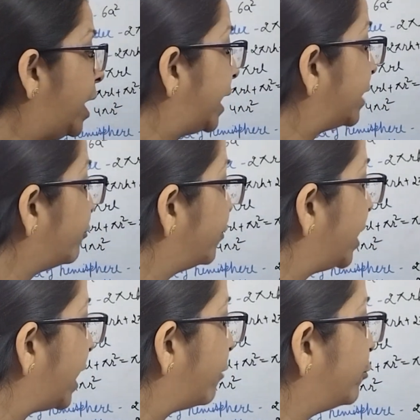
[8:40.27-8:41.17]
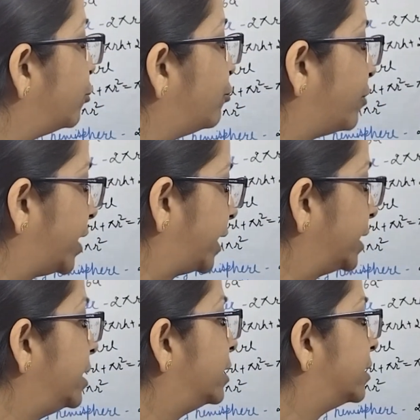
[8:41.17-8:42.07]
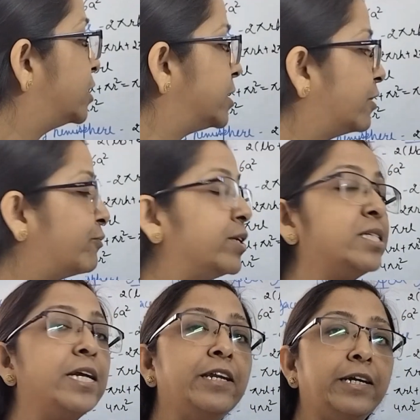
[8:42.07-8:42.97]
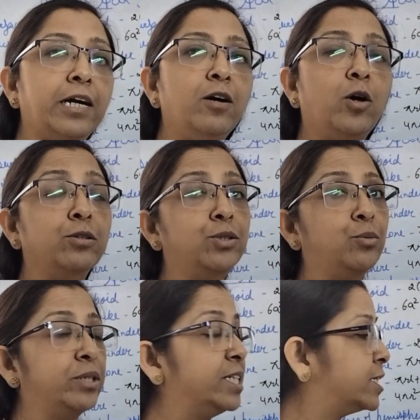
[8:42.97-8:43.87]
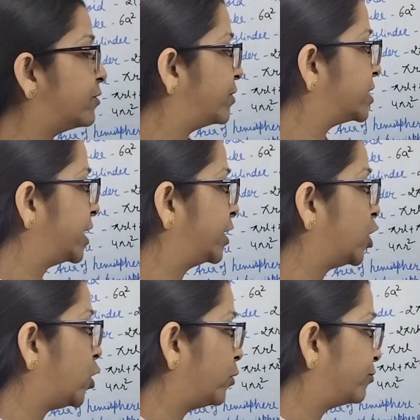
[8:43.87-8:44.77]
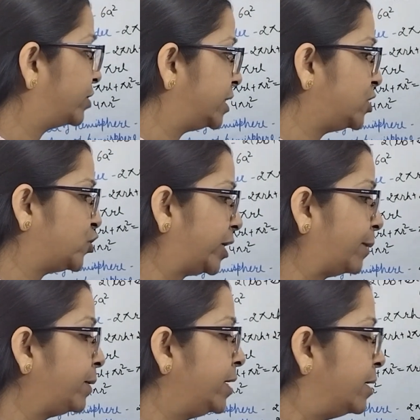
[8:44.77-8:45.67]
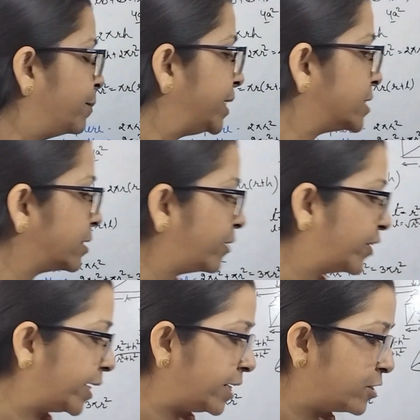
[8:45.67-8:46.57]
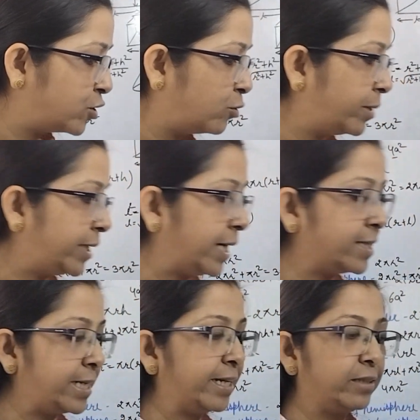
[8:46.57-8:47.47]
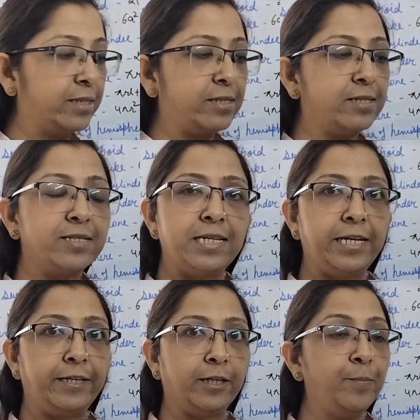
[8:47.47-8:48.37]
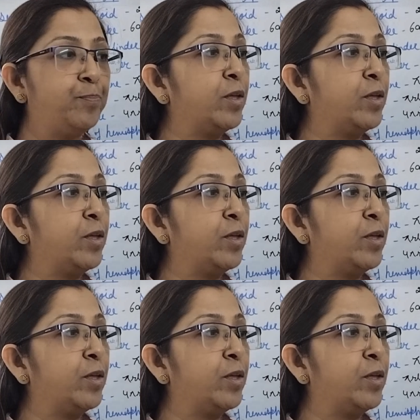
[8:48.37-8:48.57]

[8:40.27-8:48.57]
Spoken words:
And if we have to find the surface area or the total surface area of this shape, means we can assume it as like this is a cylinder.